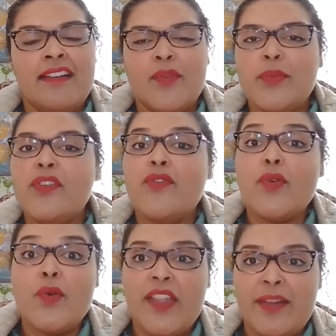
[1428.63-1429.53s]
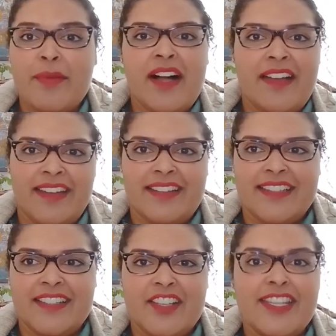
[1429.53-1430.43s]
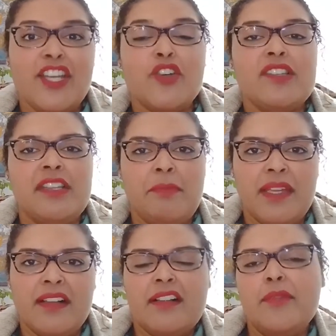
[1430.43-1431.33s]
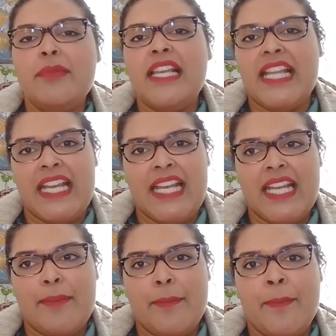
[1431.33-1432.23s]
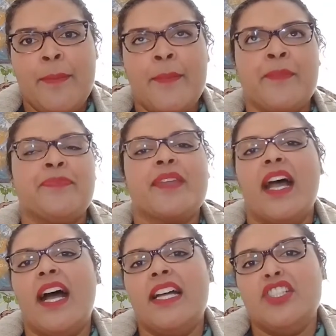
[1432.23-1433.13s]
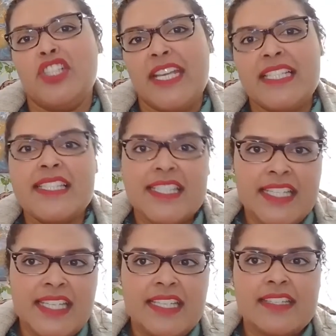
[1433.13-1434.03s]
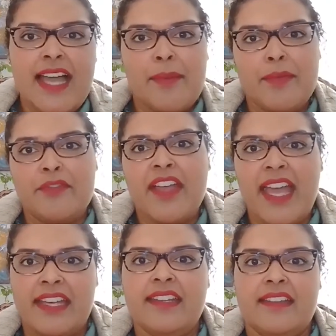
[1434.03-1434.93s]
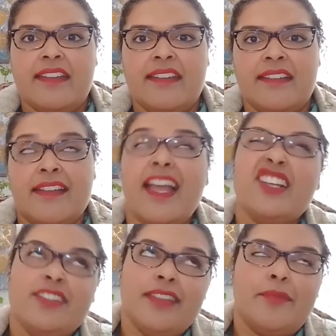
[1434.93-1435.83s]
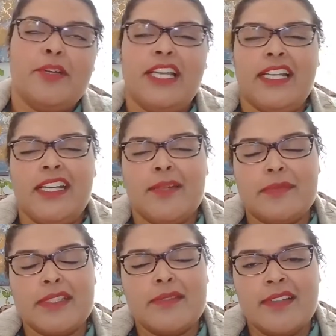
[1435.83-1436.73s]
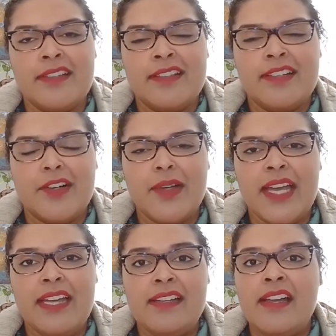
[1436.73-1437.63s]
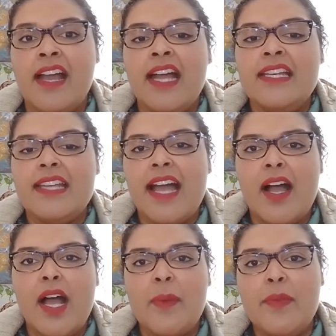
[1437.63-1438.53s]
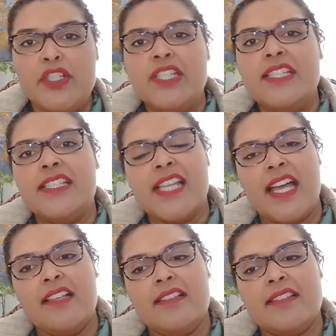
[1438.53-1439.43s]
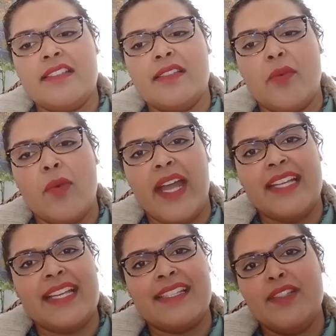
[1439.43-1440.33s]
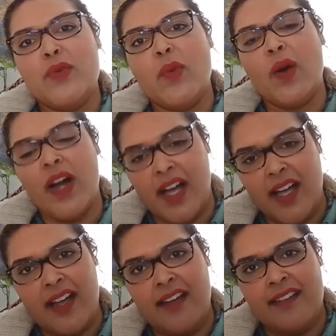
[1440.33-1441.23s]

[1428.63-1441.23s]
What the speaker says: before they buy it. They are typical millennium, Gen Z type of character. Actually, they're millenniums. Okay? Now, a pushy sales way doesn't work